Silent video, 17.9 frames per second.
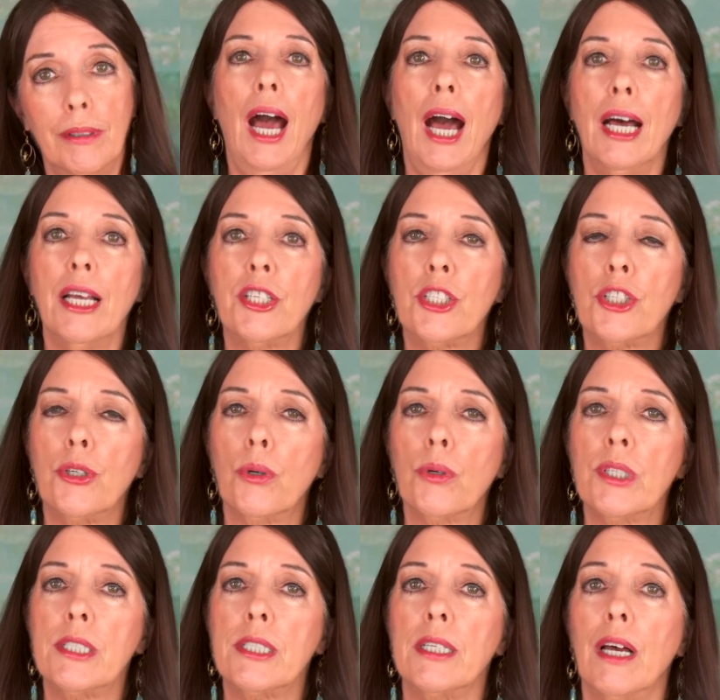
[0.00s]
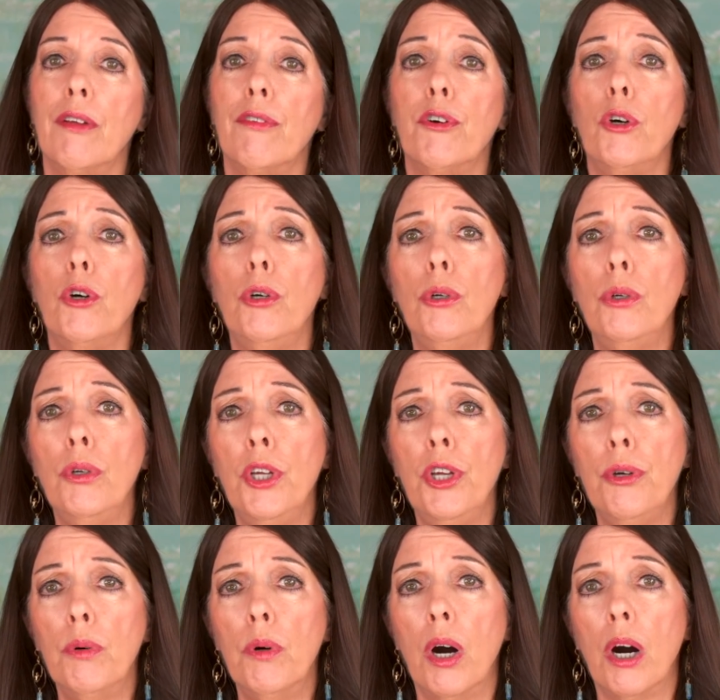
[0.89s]
Ask yourself who
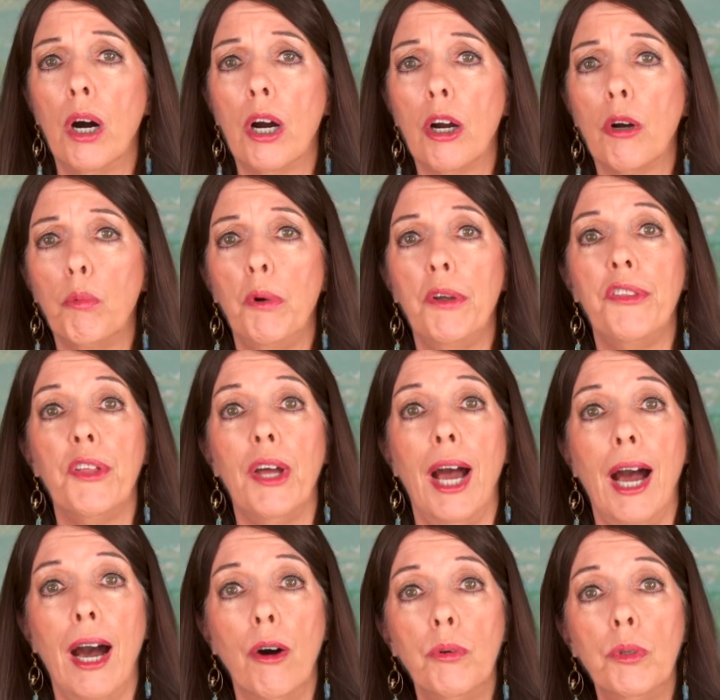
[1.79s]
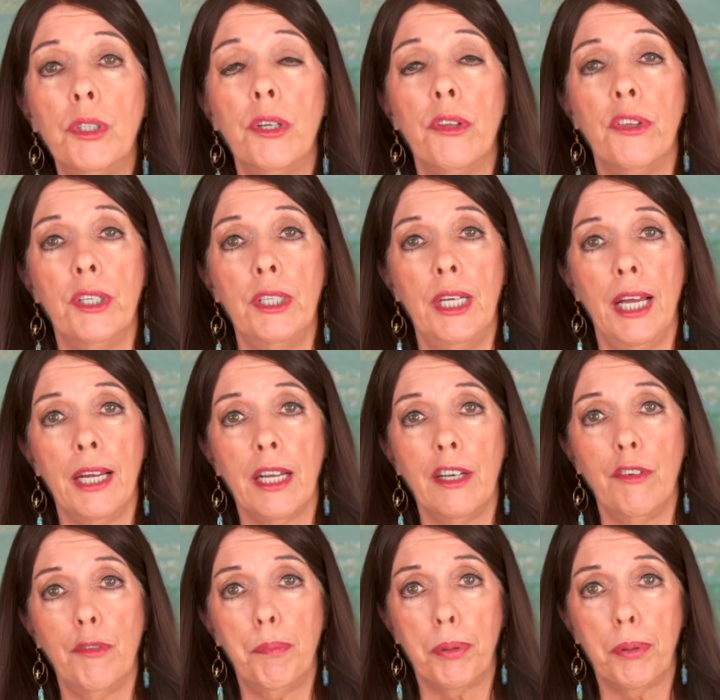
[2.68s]
you are without the negative